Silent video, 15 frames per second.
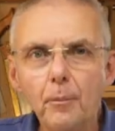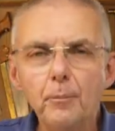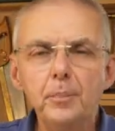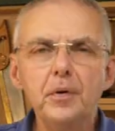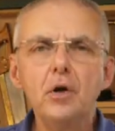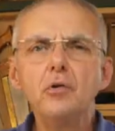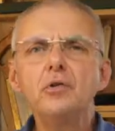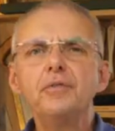
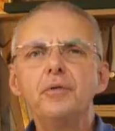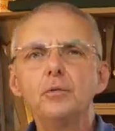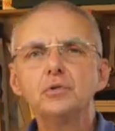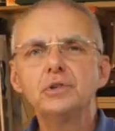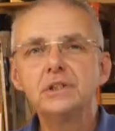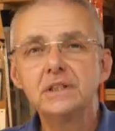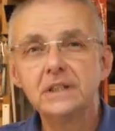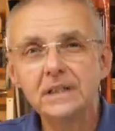beautiful
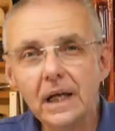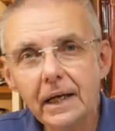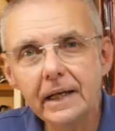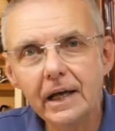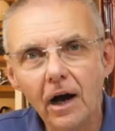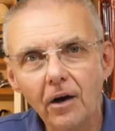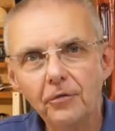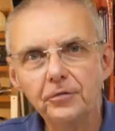
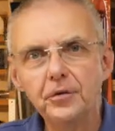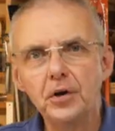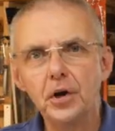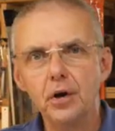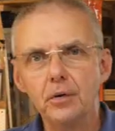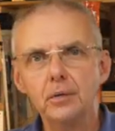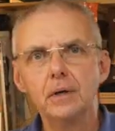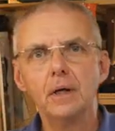sunny
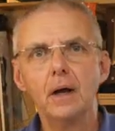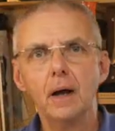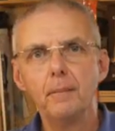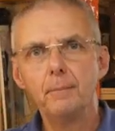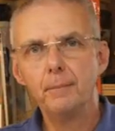afternoon and I'm